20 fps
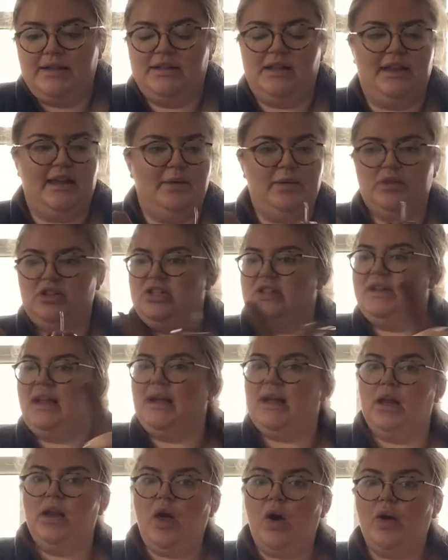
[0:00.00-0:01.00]
So they were just like
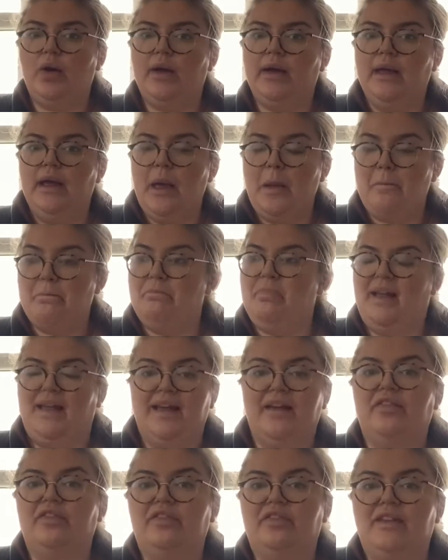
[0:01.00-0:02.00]
a long bit
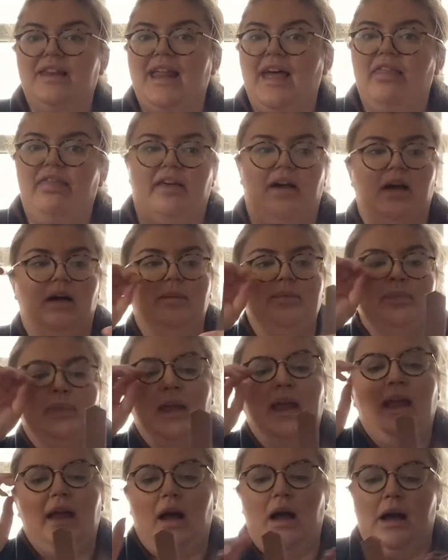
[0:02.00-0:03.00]
of leather.
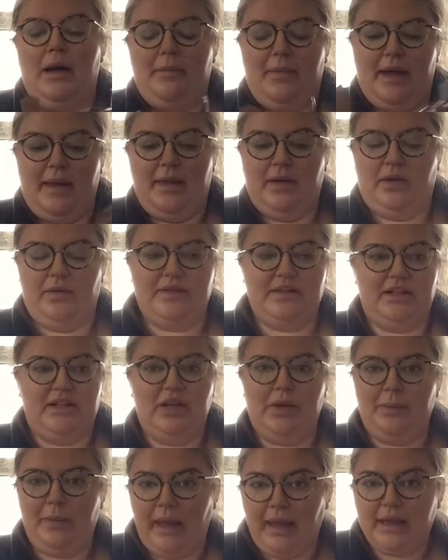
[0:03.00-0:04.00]
Um, and then obviously
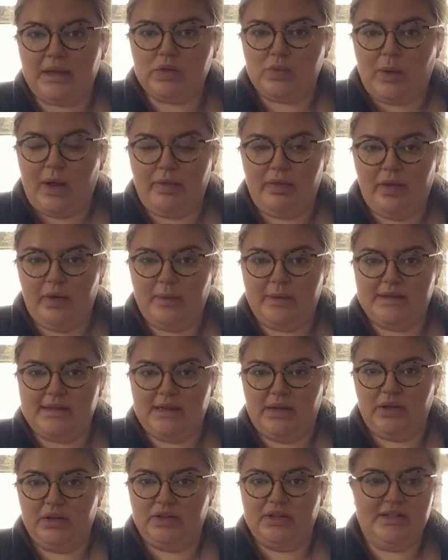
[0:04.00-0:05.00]
you picked one that was a
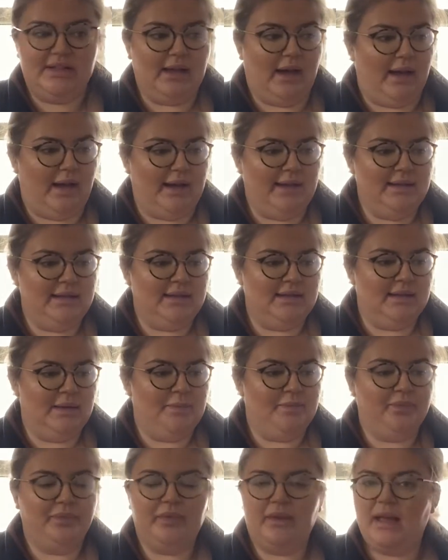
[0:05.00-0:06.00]
good size
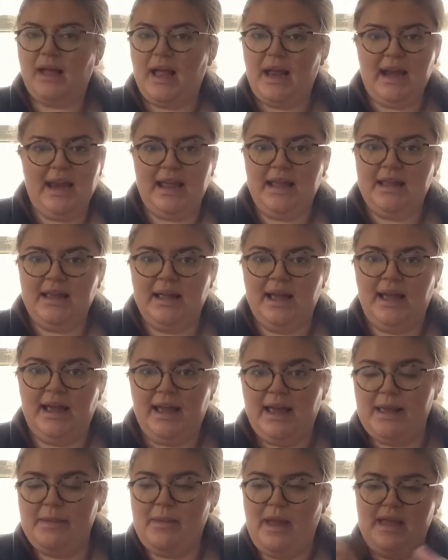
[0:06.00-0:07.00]
and he,
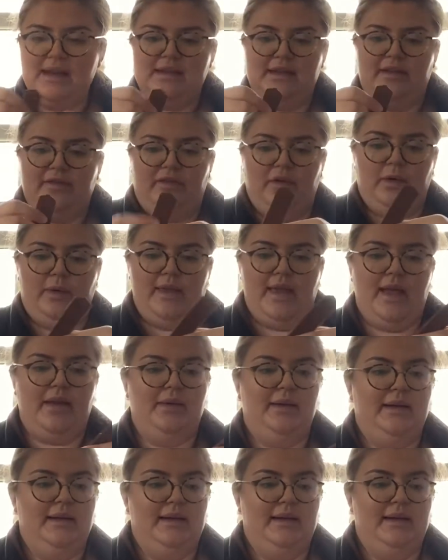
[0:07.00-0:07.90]
he made it for you.